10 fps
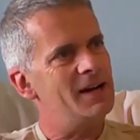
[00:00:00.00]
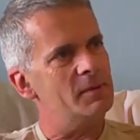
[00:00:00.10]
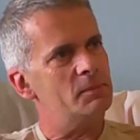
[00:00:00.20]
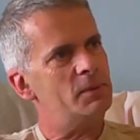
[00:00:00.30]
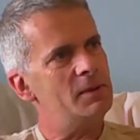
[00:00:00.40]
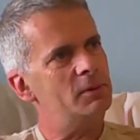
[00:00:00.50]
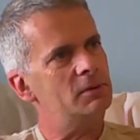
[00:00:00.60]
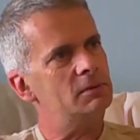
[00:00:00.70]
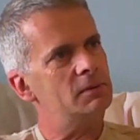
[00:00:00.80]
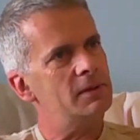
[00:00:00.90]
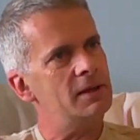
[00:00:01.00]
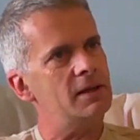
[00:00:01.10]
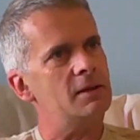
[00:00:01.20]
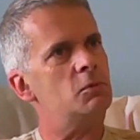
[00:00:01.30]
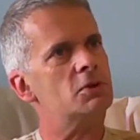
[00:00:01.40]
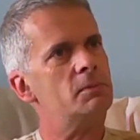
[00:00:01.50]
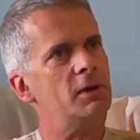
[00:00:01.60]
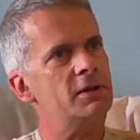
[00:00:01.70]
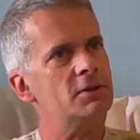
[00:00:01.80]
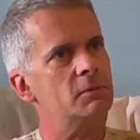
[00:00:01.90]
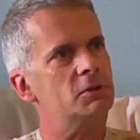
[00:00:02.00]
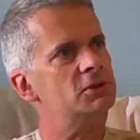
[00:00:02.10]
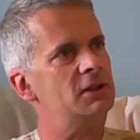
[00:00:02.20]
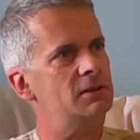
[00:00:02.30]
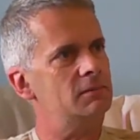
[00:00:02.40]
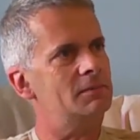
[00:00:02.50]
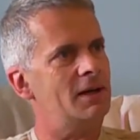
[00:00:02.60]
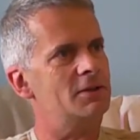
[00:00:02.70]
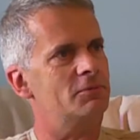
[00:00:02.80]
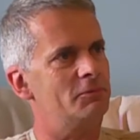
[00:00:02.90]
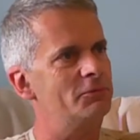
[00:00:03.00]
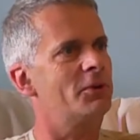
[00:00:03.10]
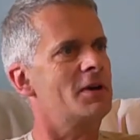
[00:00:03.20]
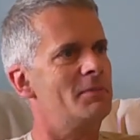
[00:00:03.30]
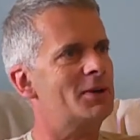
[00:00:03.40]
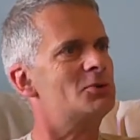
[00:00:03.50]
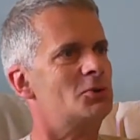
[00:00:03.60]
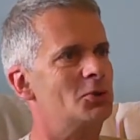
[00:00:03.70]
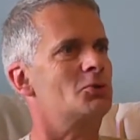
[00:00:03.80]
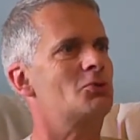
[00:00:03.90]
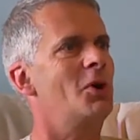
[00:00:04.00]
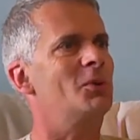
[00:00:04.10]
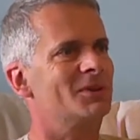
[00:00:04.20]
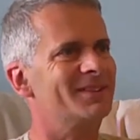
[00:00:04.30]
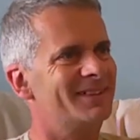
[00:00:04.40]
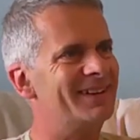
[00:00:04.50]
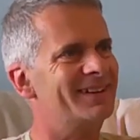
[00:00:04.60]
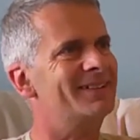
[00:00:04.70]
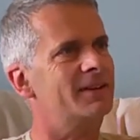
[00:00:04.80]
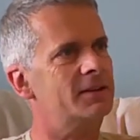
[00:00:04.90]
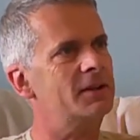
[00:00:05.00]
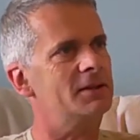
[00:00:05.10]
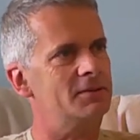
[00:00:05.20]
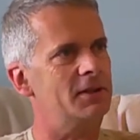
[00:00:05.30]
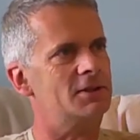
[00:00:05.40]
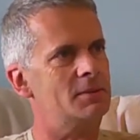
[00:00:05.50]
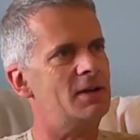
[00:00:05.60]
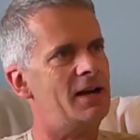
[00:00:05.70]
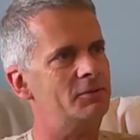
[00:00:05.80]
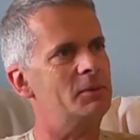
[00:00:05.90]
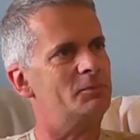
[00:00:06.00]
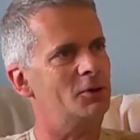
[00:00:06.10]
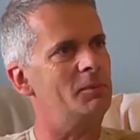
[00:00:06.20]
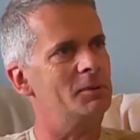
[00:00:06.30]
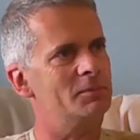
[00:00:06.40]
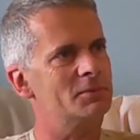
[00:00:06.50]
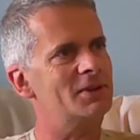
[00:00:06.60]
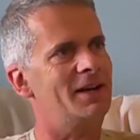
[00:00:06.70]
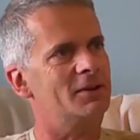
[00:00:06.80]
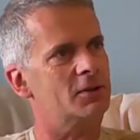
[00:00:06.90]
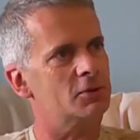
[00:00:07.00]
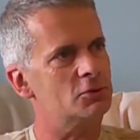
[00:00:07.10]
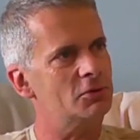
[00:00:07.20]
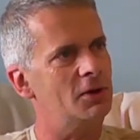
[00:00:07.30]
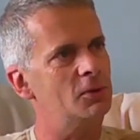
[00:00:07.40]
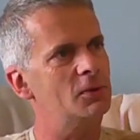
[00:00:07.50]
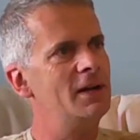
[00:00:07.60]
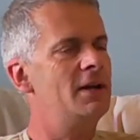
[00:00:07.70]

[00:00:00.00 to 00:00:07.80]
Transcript: I mean, people, it was a place that was seen as very much controlled. They, yeah. you know, they, they seem to have the problems under control,